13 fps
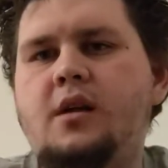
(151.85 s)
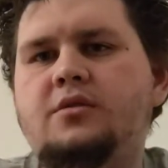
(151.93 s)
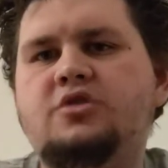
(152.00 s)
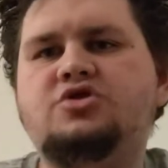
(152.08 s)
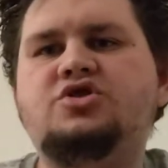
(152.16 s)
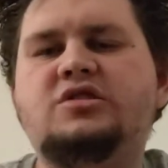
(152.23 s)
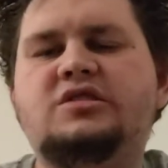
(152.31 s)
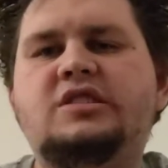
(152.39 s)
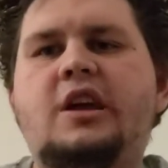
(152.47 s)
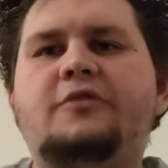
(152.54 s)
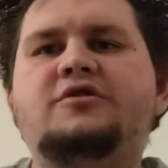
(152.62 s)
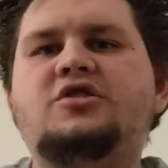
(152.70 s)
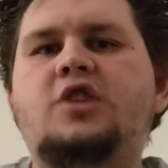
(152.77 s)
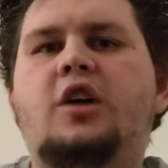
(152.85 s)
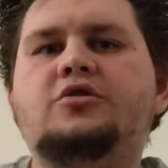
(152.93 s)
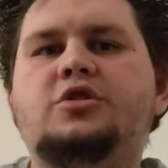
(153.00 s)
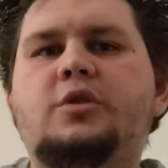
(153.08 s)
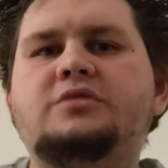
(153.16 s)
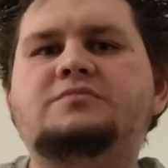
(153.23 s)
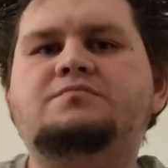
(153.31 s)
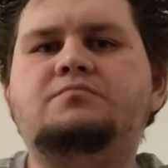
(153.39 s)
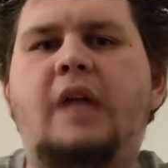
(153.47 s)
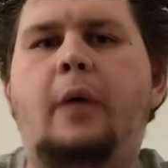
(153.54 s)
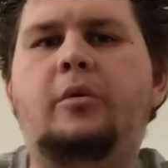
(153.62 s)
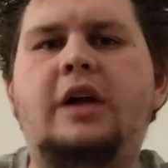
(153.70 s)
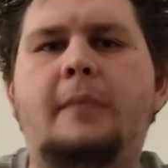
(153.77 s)
There's just enough salt to it.
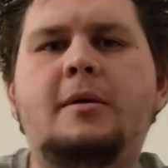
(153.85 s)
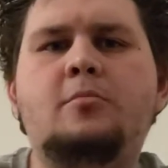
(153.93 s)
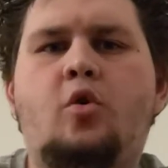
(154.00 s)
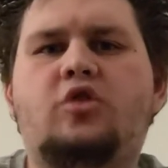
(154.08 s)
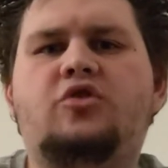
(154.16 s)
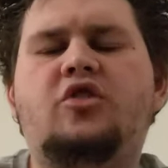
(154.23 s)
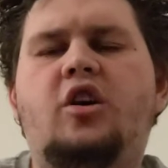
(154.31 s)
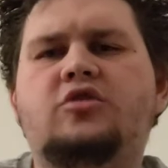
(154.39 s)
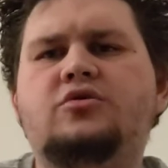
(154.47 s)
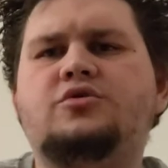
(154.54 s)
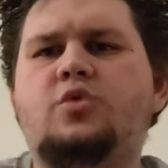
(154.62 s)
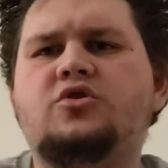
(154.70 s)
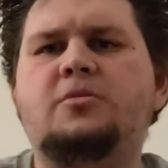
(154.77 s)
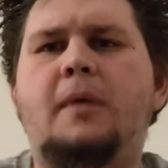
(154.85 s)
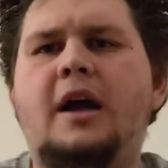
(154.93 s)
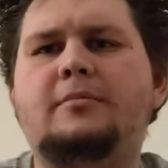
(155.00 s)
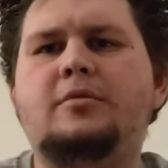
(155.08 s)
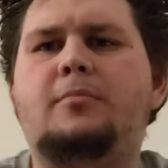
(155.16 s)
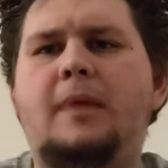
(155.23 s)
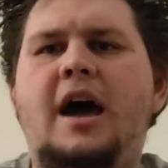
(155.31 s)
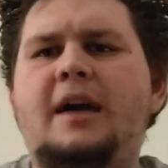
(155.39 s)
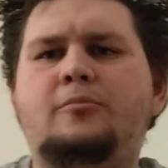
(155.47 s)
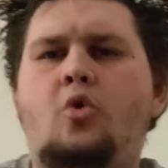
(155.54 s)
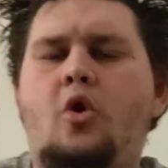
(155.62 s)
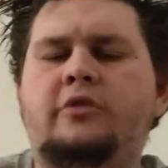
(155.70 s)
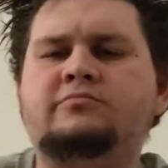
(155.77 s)
That one got me more salt because it's towards the bottom of the bag
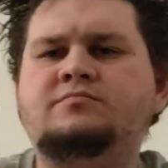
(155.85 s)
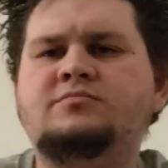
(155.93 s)
more.